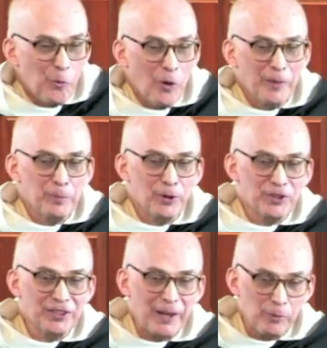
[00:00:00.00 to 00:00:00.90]
One
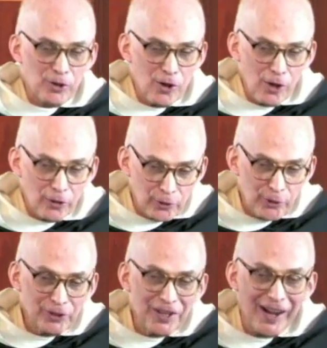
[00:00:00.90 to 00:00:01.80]
person I will call the
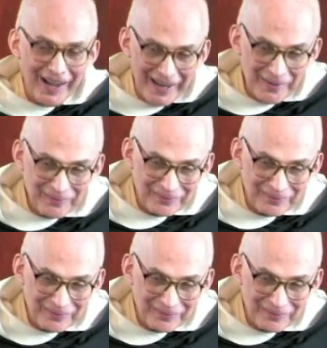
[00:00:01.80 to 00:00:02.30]
good guy,